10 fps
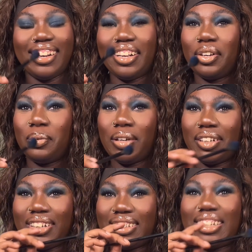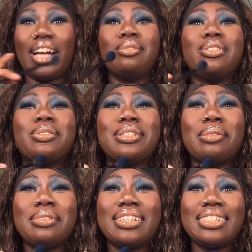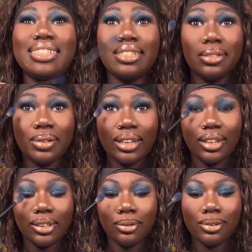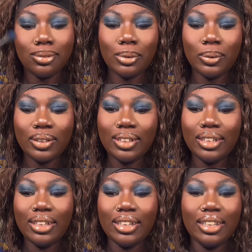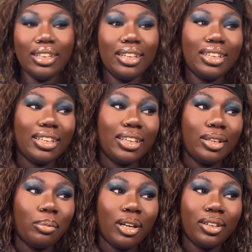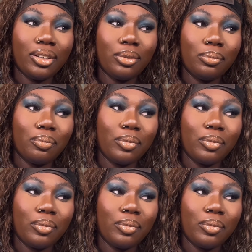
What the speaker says: Oh my gosh, I'm so tempted to do like a little smoke in the bottom.